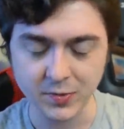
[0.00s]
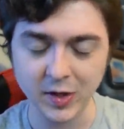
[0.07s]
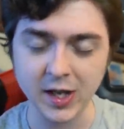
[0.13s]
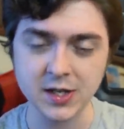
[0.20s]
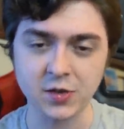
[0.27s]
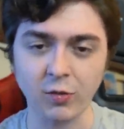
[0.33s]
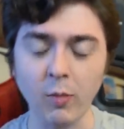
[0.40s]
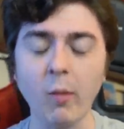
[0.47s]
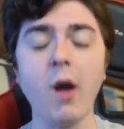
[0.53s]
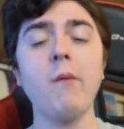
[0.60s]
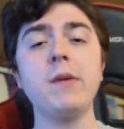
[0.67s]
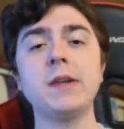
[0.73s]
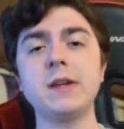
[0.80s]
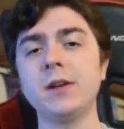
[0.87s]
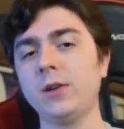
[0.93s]
Because from what
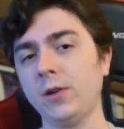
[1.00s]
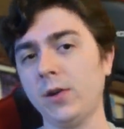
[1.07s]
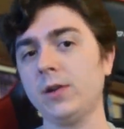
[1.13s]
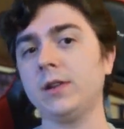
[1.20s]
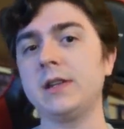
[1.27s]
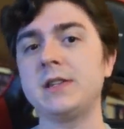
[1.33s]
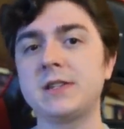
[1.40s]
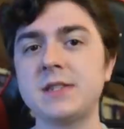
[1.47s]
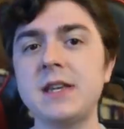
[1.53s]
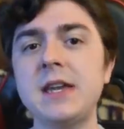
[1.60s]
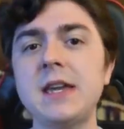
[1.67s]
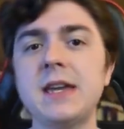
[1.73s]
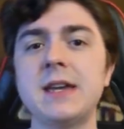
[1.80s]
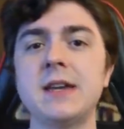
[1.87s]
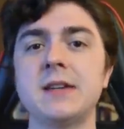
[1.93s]
we can clearly
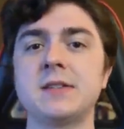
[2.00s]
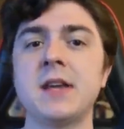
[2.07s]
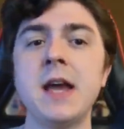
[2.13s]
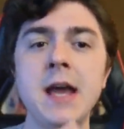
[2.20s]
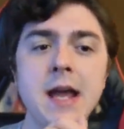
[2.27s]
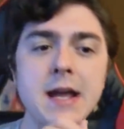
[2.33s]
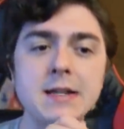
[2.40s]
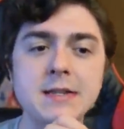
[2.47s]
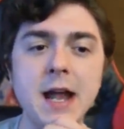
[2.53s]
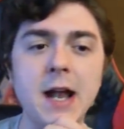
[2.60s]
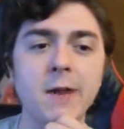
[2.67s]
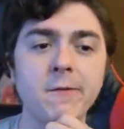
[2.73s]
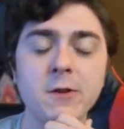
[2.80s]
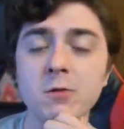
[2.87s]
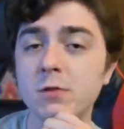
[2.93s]
see is, is
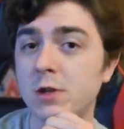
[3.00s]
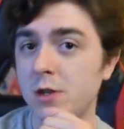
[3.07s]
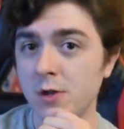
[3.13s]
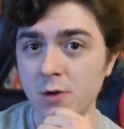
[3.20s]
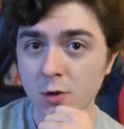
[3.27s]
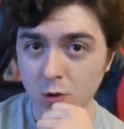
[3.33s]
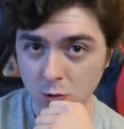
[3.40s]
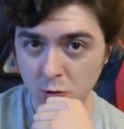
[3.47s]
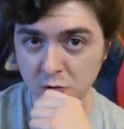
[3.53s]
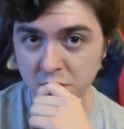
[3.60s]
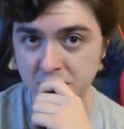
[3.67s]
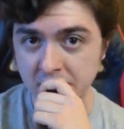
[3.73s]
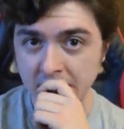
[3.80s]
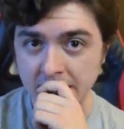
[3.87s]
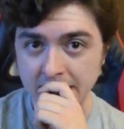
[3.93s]
that if you
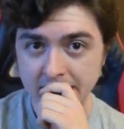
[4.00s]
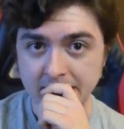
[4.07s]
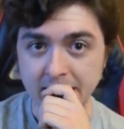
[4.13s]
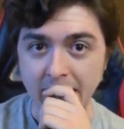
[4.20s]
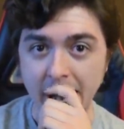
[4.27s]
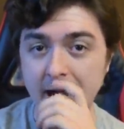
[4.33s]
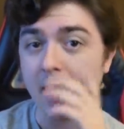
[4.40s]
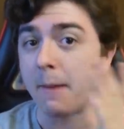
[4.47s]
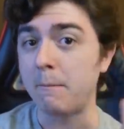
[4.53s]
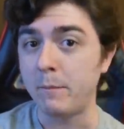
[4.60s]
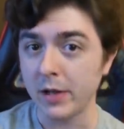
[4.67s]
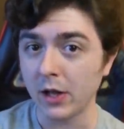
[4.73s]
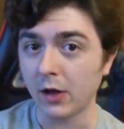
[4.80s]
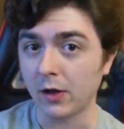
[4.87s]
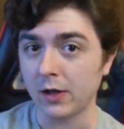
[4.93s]
use that
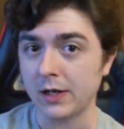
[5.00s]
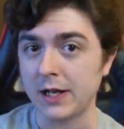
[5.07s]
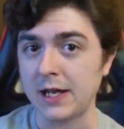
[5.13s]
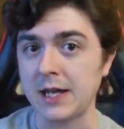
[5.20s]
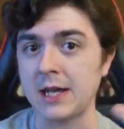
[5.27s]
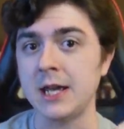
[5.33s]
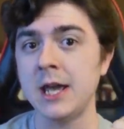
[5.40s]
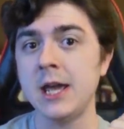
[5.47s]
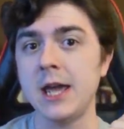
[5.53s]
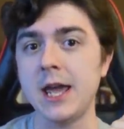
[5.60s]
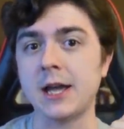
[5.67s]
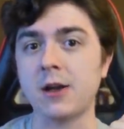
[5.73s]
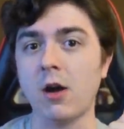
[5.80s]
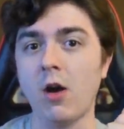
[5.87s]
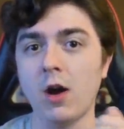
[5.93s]
ability,
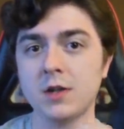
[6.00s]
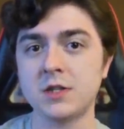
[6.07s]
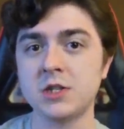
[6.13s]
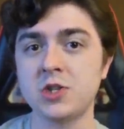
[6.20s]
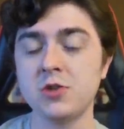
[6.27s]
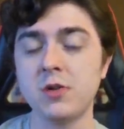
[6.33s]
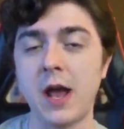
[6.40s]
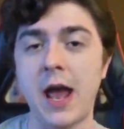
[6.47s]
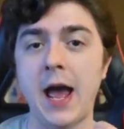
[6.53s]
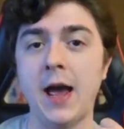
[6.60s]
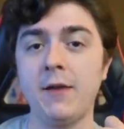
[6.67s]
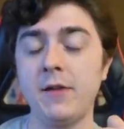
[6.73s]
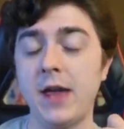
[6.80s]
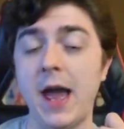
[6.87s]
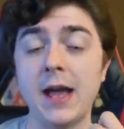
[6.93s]
it causes you to
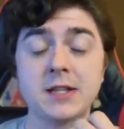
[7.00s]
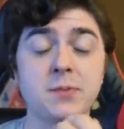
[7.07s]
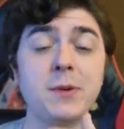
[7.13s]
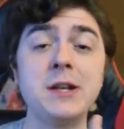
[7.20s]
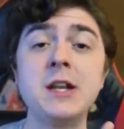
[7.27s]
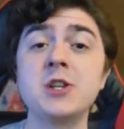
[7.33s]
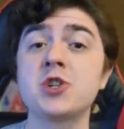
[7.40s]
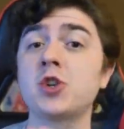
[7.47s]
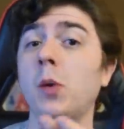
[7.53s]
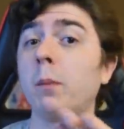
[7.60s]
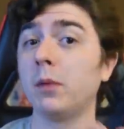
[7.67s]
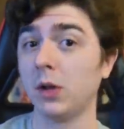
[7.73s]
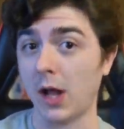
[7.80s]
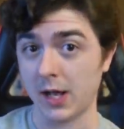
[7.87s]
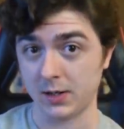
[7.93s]
have exponential
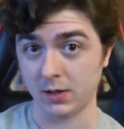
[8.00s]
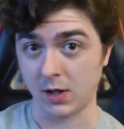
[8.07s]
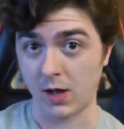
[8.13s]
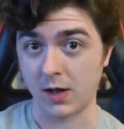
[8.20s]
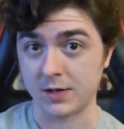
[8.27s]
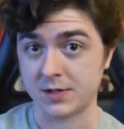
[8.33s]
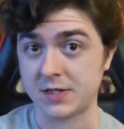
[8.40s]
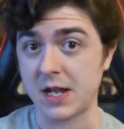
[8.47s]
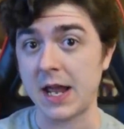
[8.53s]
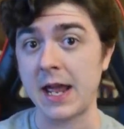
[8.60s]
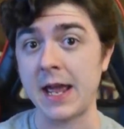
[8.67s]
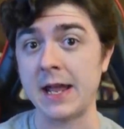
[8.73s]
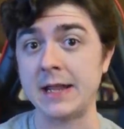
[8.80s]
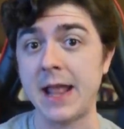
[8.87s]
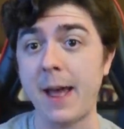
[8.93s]
blood loss.
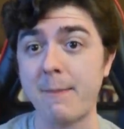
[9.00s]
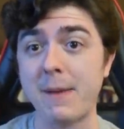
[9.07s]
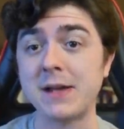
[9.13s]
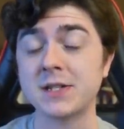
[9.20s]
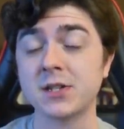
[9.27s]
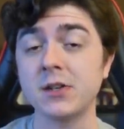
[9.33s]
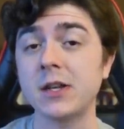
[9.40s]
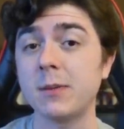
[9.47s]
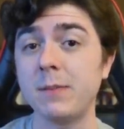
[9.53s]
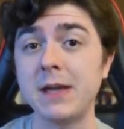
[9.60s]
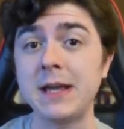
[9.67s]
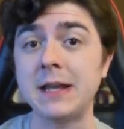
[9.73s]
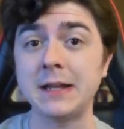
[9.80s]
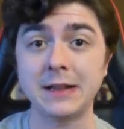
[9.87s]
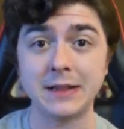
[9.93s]
And that basically can
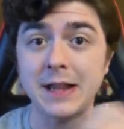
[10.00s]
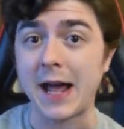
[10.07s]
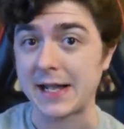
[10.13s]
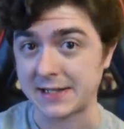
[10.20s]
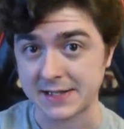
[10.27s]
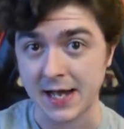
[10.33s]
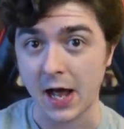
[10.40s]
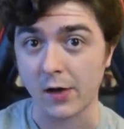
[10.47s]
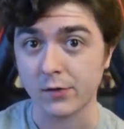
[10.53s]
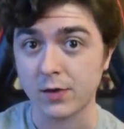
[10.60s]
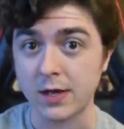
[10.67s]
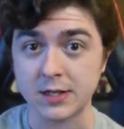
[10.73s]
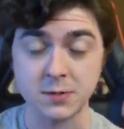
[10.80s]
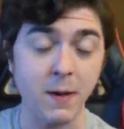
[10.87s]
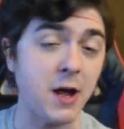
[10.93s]
mean lights out,
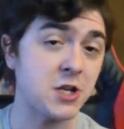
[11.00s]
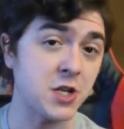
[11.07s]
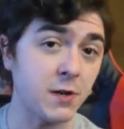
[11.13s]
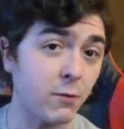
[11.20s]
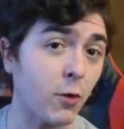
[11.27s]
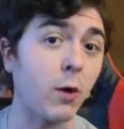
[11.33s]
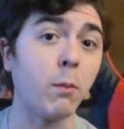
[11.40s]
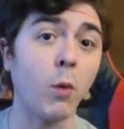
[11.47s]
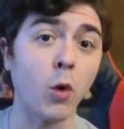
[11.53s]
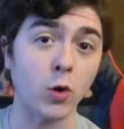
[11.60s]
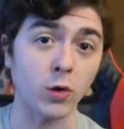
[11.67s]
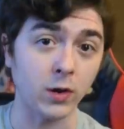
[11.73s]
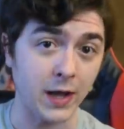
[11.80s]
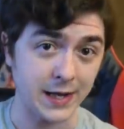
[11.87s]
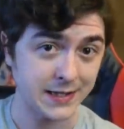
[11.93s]
especially for a
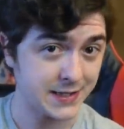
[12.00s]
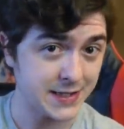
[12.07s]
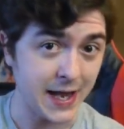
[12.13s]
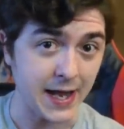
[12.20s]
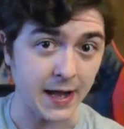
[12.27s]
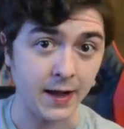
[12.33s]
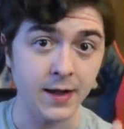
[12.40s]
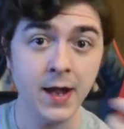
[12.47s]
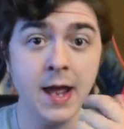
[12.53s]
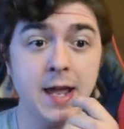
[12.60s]
mortal like Seiya.